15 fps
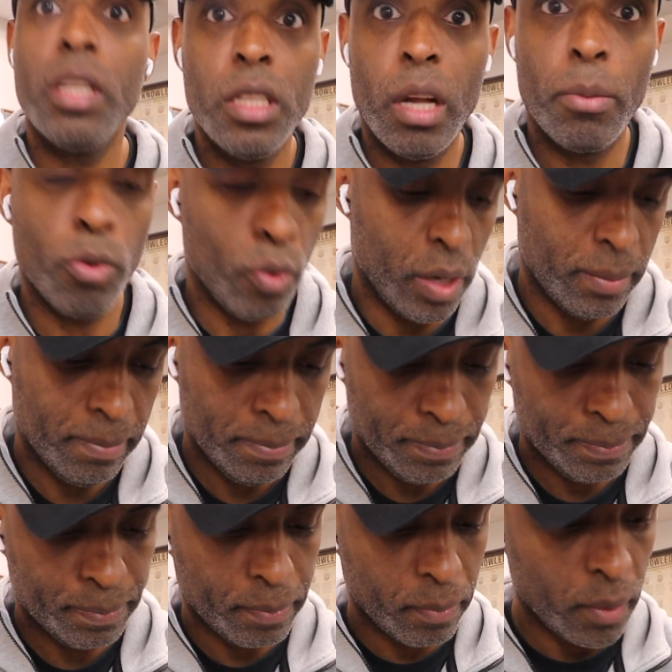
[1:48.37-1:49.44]
number
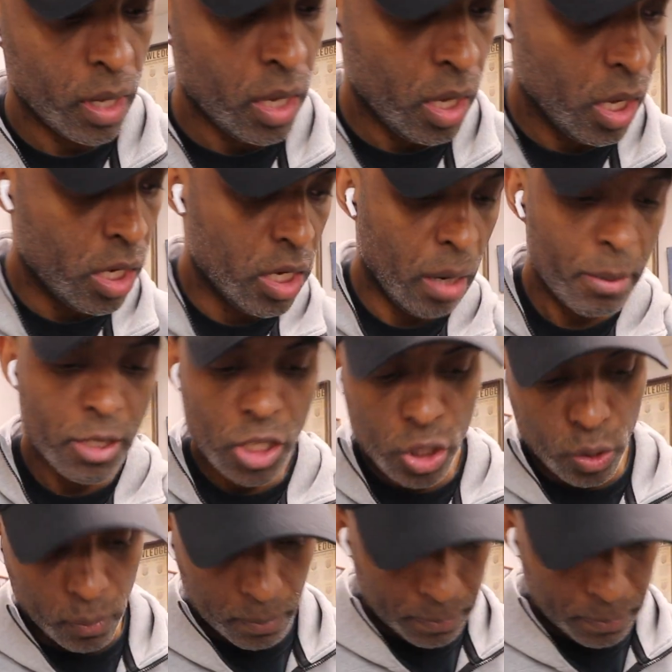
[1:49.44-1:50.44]
1. Number 2,